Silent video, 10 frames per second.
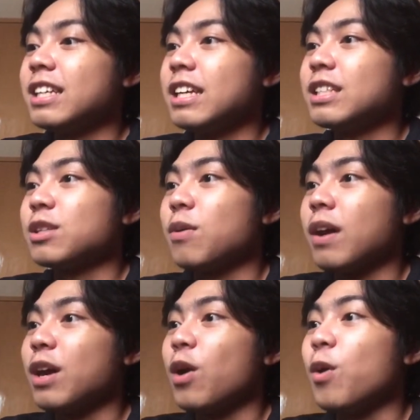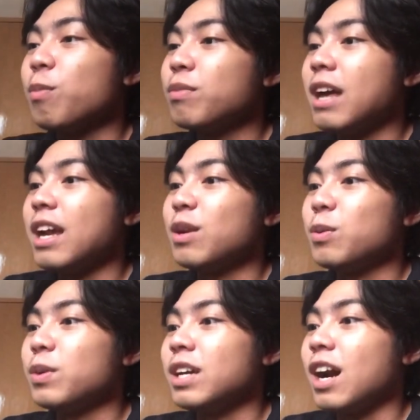So I hope that
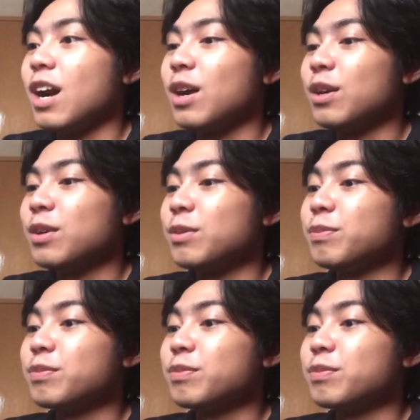we are